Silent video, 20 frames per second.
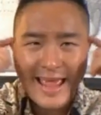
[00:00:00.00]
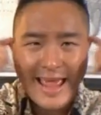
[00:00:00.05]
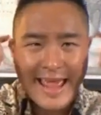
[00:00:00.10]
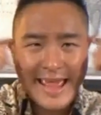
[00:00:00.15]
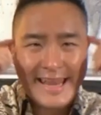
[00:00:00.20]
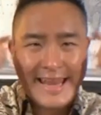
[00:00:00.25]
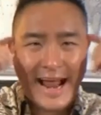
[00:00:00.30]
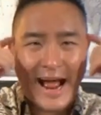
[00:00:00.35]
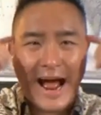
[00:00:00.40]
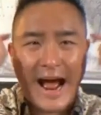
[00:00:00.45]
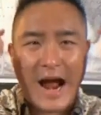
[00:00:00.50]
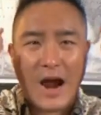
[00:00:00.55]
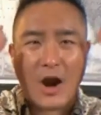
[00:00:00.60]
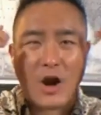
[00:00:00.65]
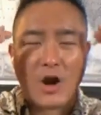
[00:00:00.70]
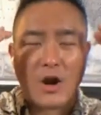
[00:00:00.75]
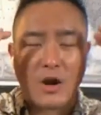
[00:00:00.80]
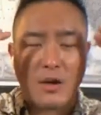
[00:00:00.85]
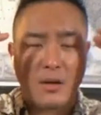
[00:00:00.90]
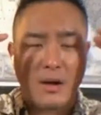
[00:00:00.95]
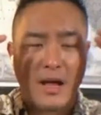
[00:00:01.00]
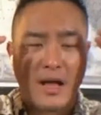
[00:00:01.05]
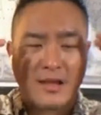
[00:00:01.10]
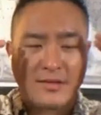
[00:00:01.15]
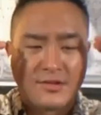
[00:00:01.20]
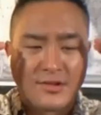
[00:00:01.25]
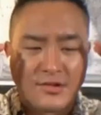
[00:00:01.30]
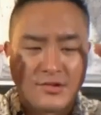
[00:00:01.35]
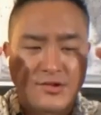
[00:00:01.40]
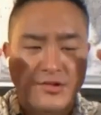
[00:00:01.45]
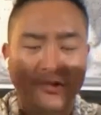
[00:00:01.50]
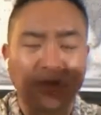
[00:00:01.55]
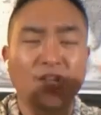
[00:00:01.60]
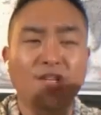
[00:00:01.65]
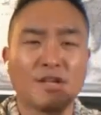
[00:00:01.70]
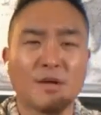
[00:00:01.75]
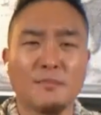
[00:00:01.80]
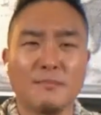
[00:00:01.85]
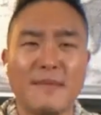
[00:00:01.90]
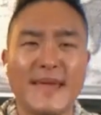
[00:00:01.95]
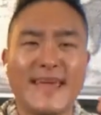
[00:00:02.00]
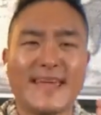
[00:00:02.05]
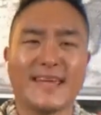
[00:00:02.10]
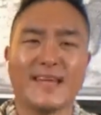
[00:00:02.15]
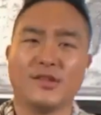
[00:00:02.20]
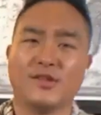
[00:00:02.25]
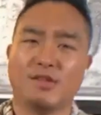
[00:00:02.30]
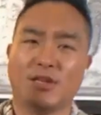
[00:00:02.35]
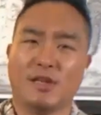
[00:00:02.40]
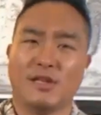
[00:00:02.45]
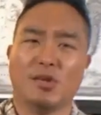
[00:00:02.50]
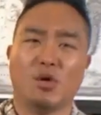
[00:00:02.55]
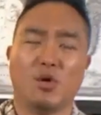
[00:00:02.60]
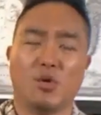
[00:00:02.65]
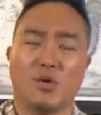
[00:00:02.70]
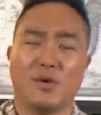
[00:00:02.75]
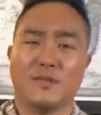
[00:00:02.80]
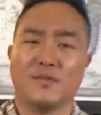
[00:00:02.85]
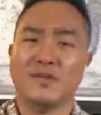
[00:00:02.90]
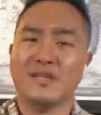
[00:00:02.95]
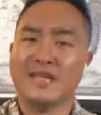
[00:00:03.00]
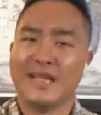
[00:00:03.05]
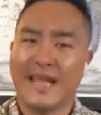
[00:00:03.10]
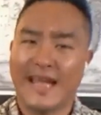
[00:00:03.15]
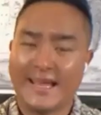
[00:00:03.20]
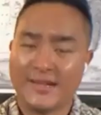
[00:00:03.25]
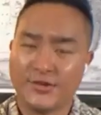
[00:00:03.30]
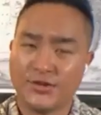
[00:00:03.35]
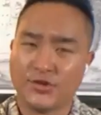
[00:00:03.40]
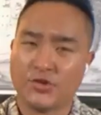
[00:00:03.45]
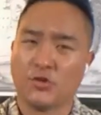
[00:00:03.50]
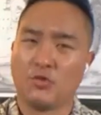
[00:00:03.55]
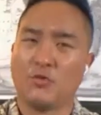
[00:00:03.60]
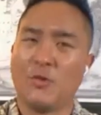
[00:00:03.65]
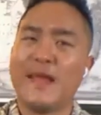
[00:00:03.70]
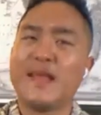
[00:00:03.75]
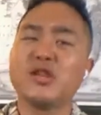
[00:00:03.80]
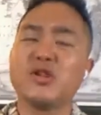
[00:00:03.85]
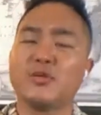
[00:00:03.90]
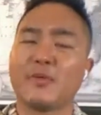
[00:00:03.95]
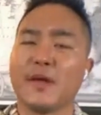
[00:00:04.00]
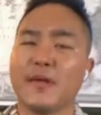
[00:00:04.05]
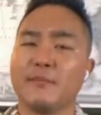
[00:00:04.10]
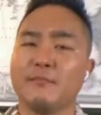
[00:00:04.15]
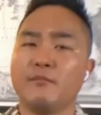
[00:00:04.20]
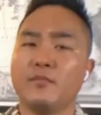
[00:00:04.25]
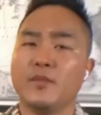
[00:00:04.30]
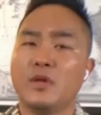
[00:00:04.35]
and our decision making to the Lord and surrendering